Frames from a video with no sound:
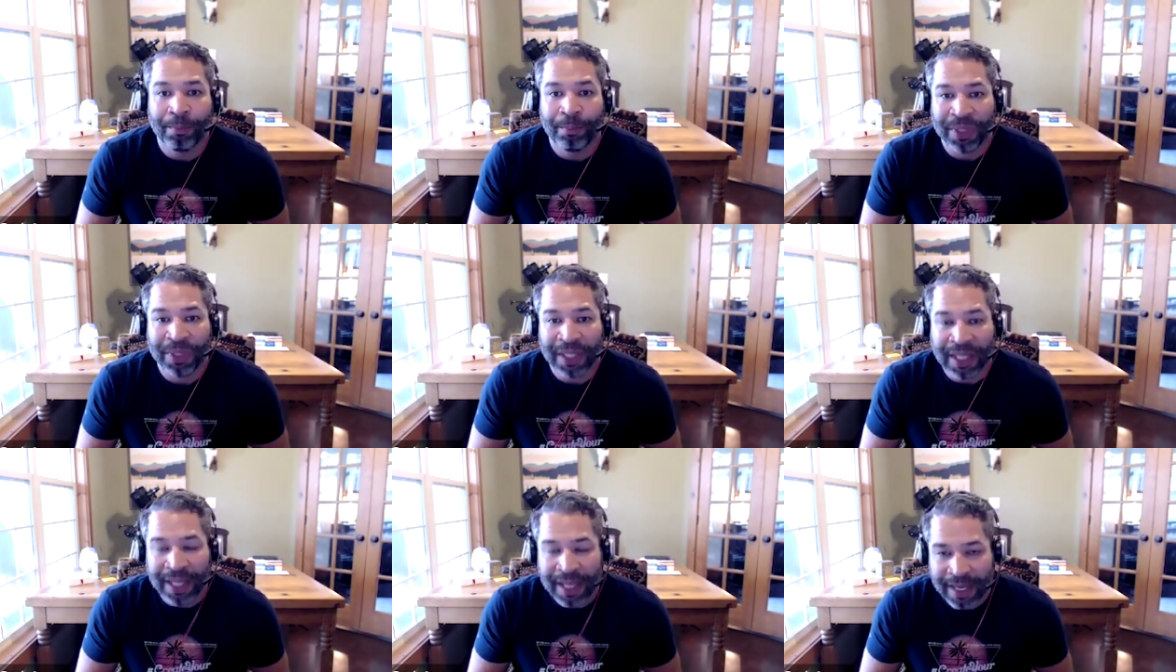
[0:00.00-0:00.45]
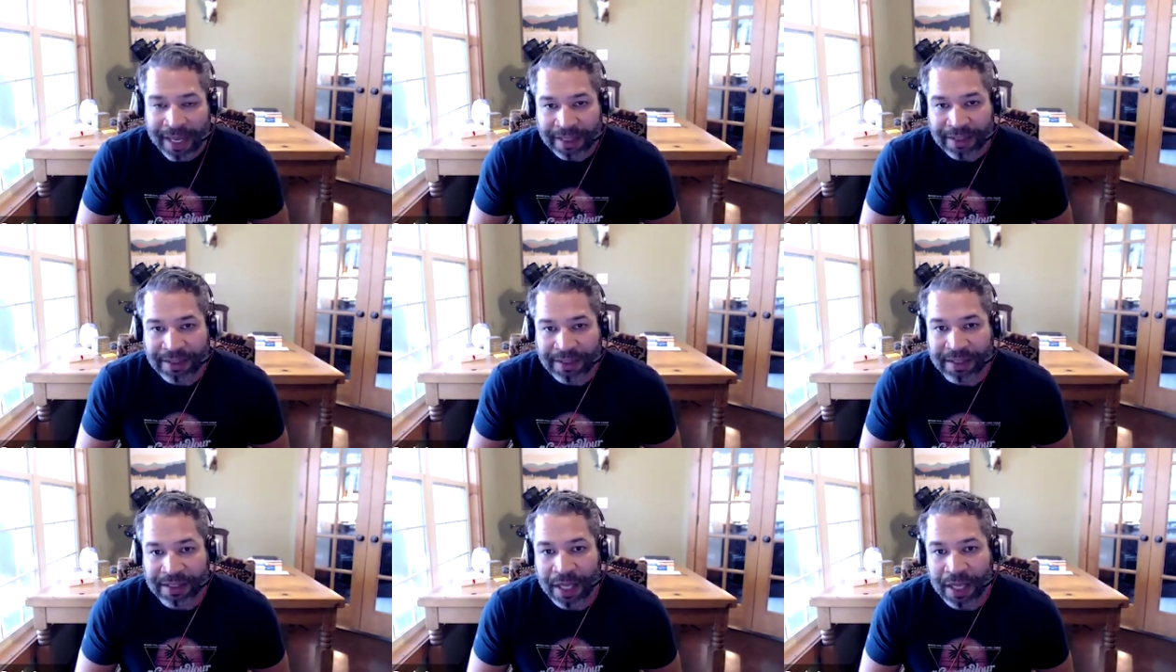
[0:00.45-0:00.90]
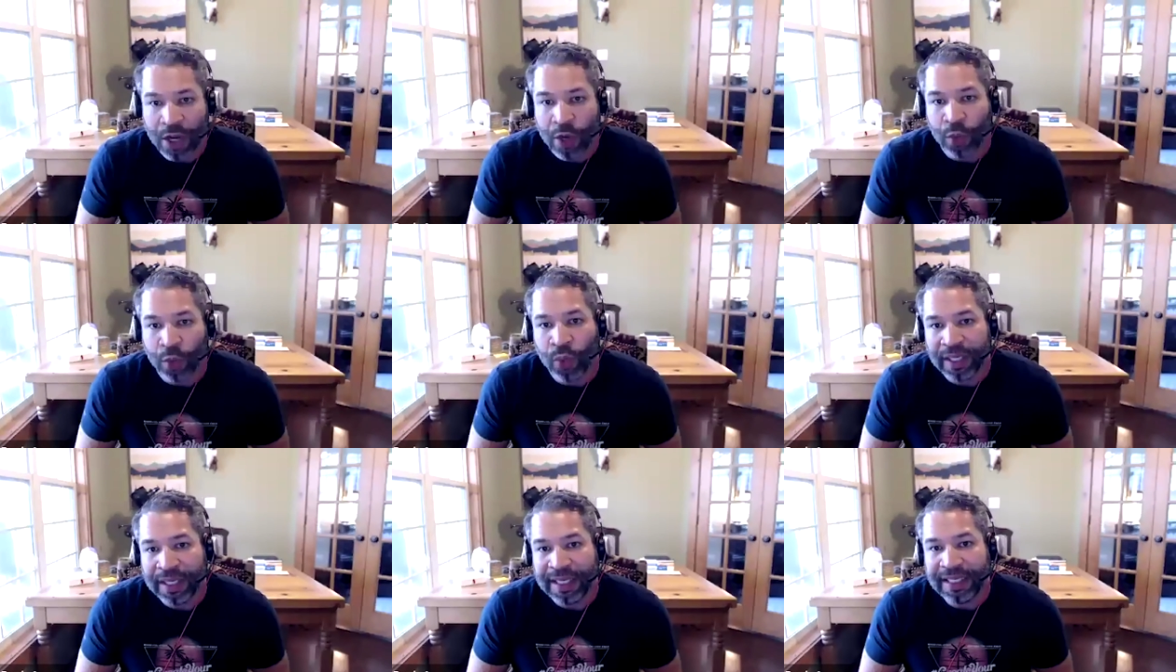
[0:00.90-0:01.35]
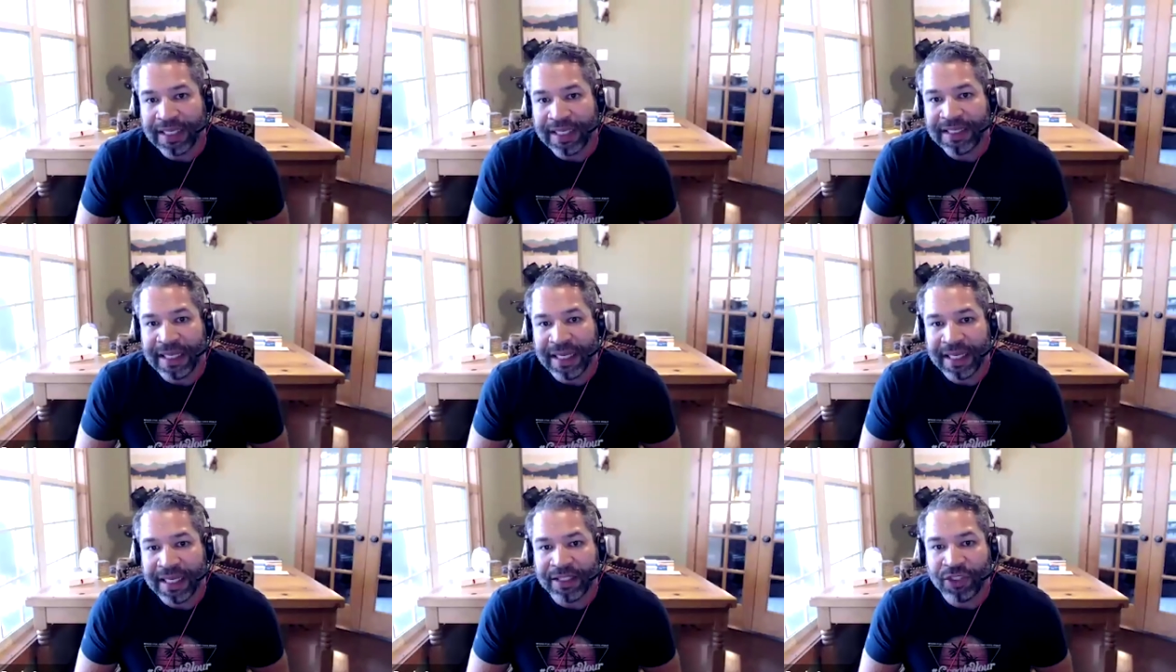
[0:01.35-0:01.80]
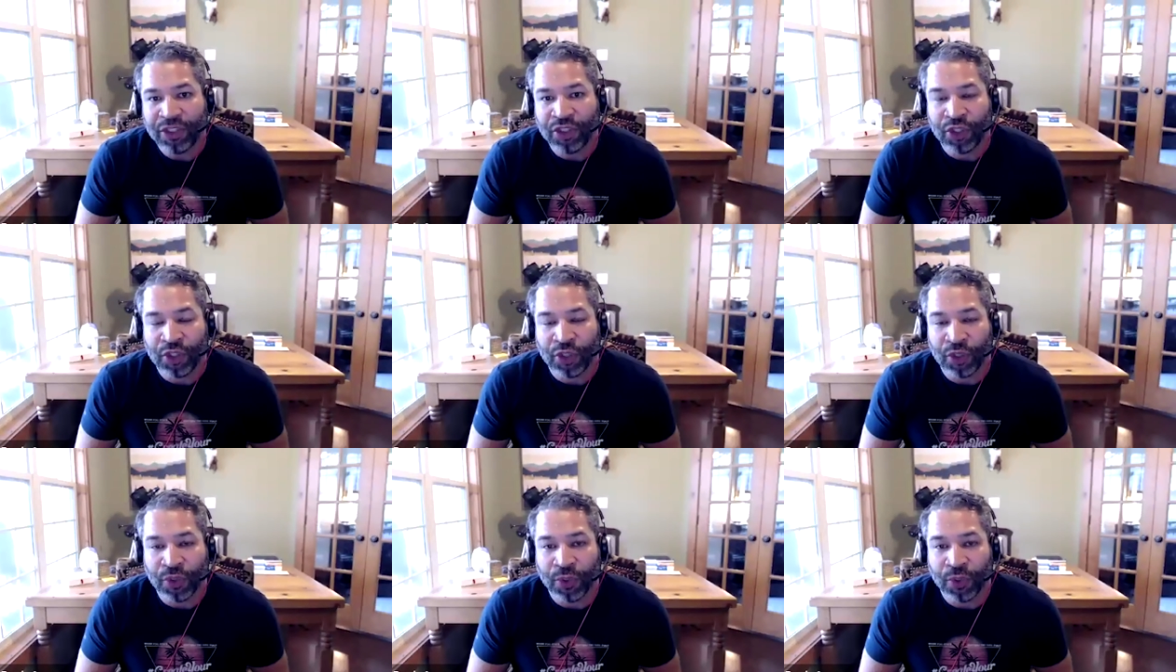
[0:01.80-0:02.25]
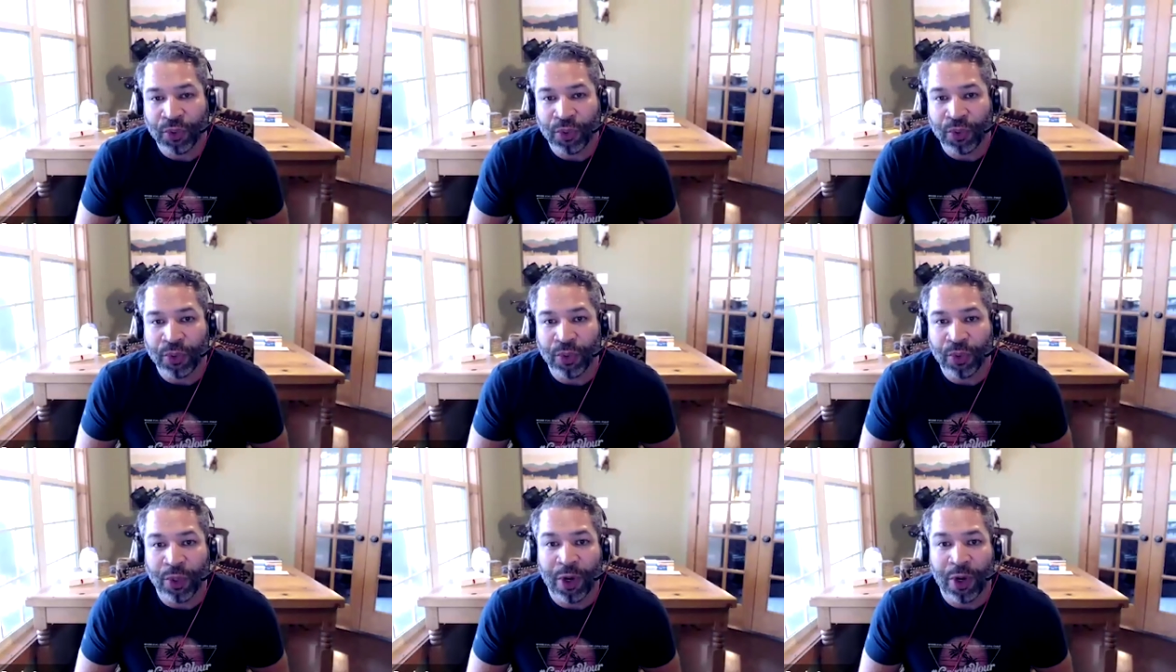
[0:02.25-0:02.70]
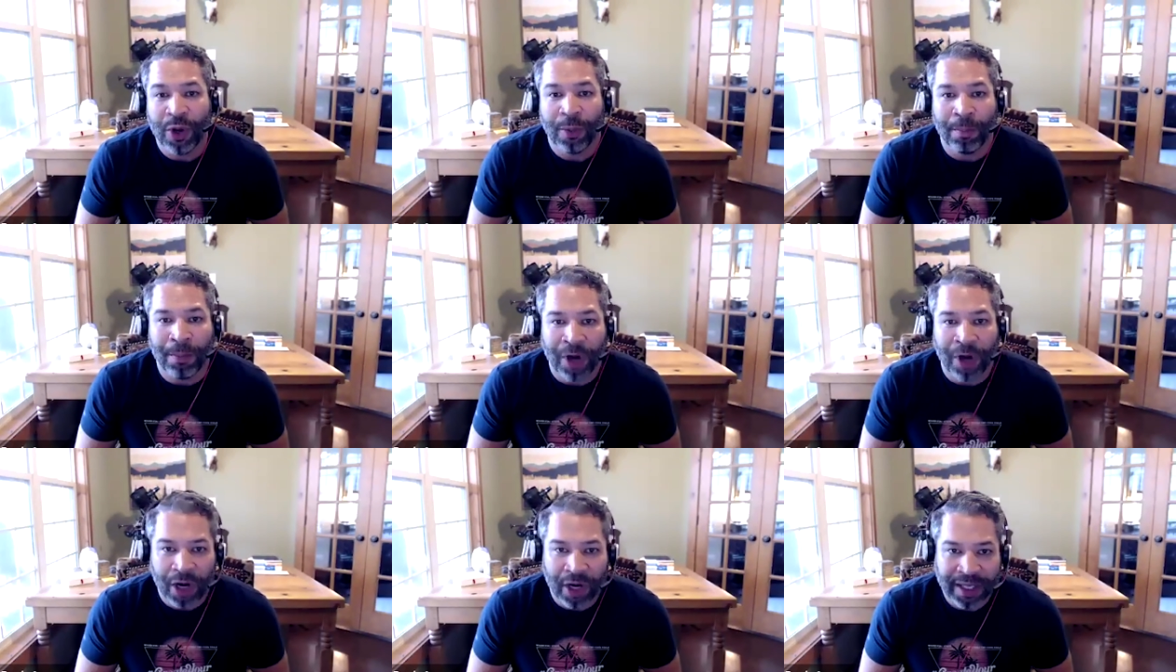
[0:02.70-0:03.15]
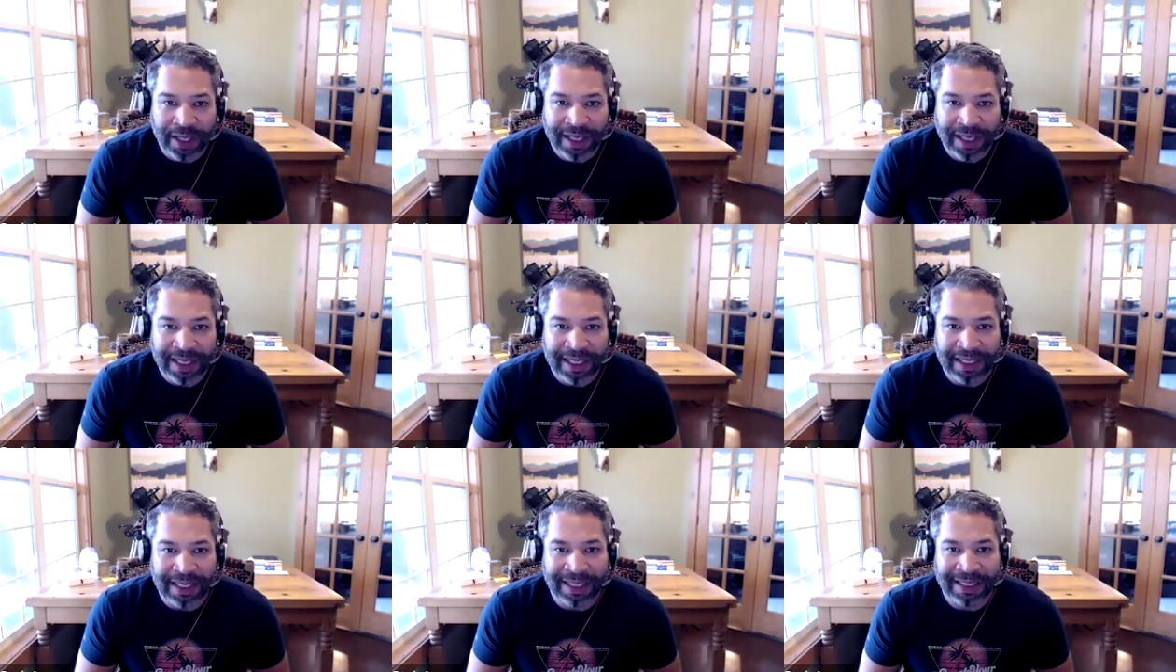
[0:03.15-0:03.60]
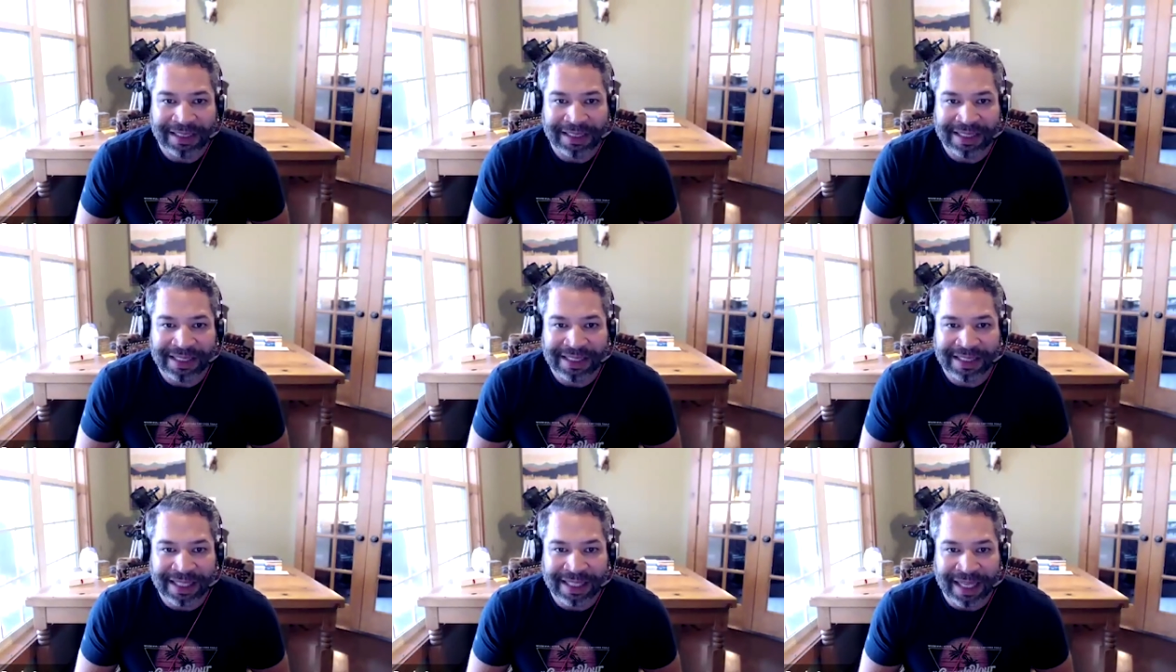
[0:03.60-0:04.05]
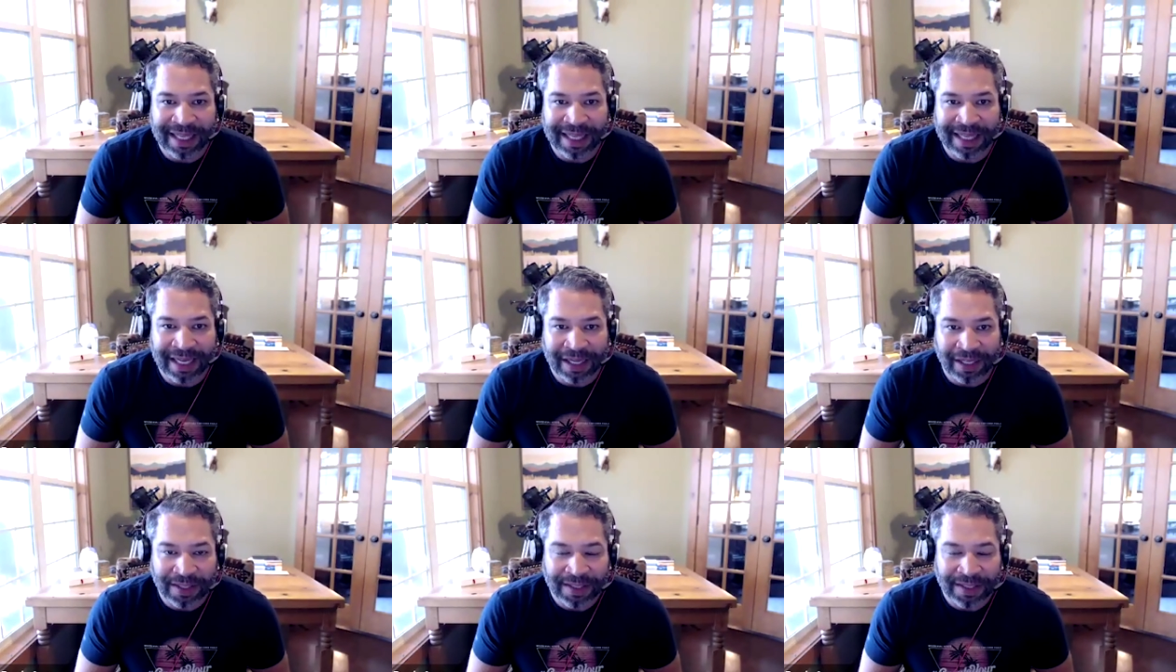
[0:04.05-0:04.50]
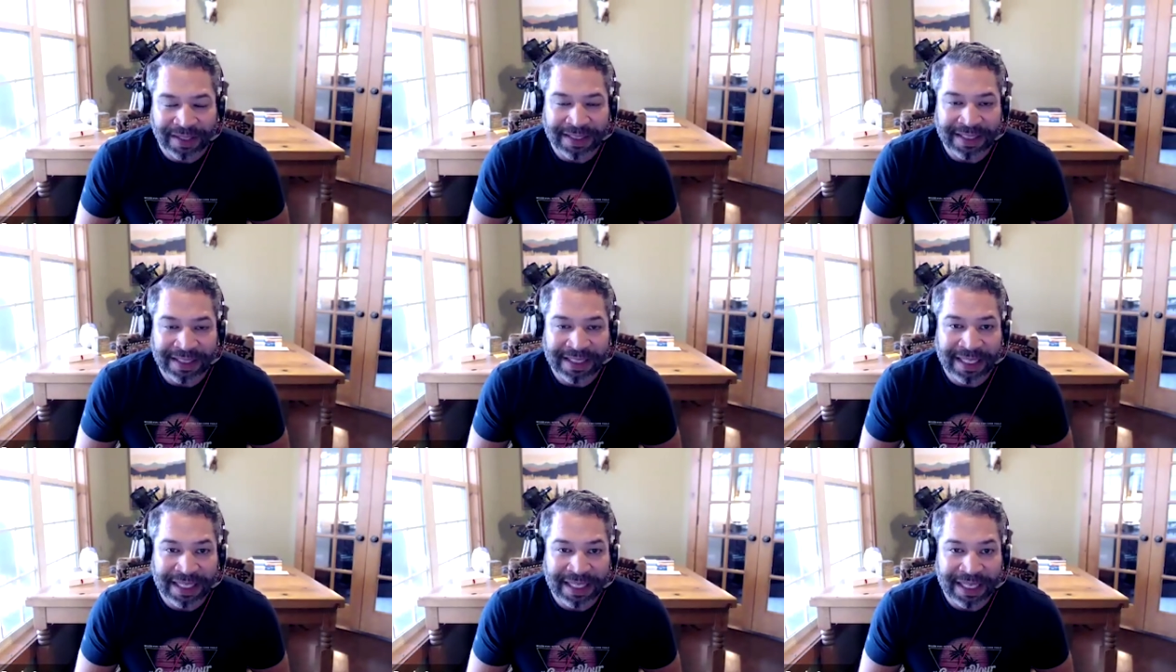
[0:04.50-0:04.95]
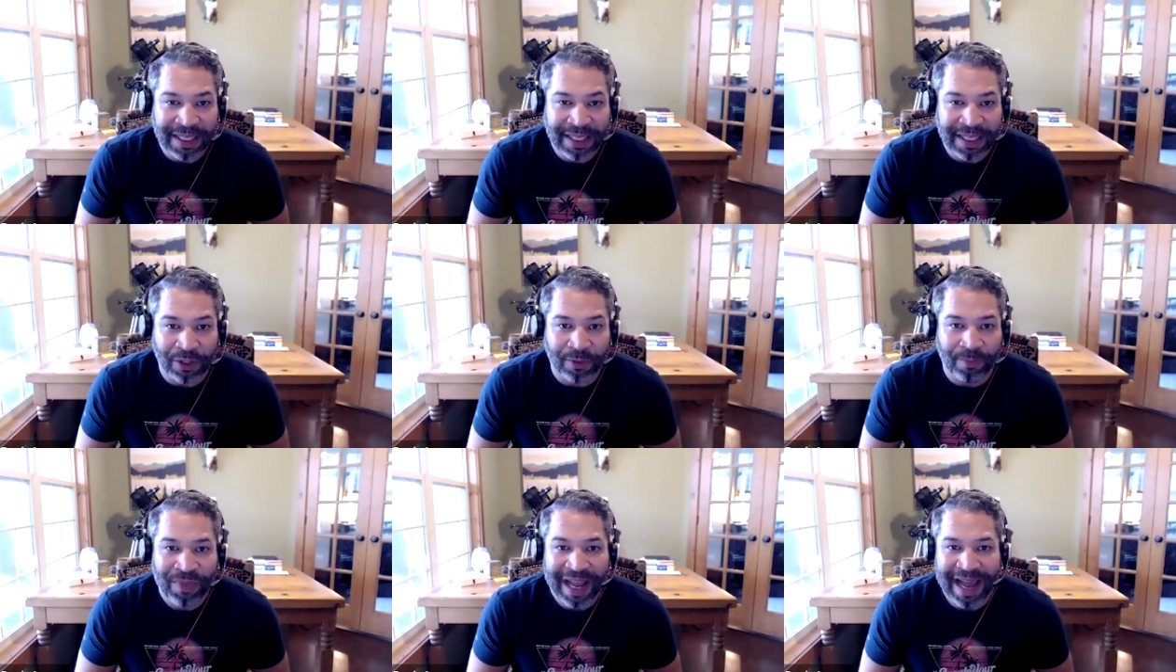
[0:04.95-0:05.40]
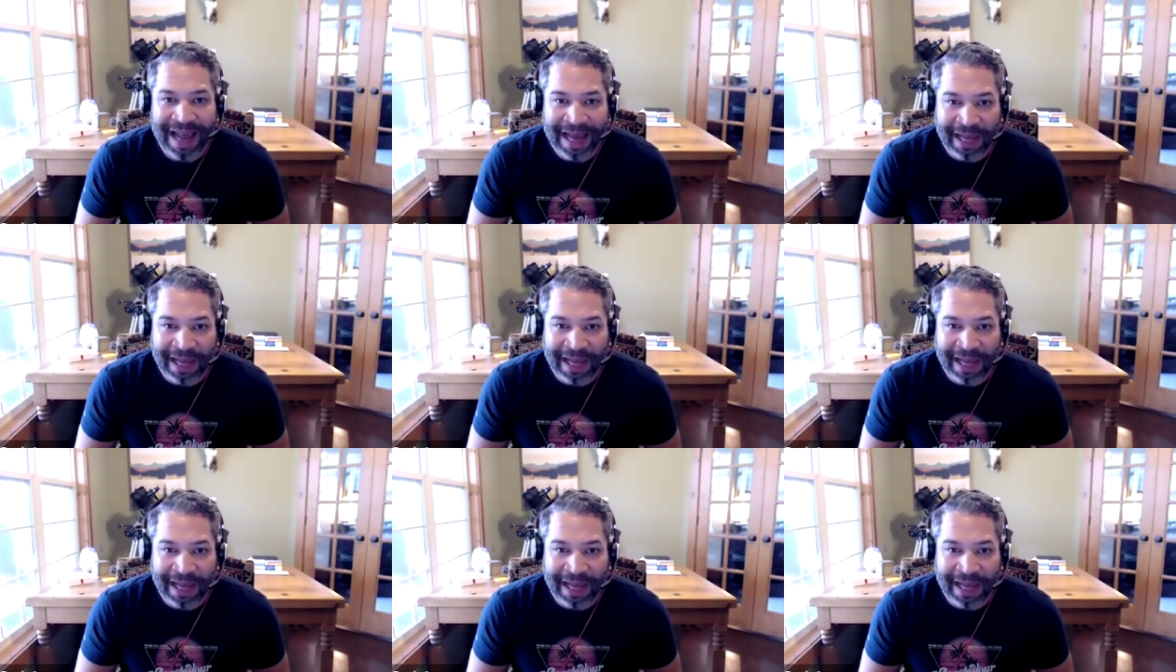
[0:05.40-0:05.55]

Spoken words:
plus what he did to market and sell the deal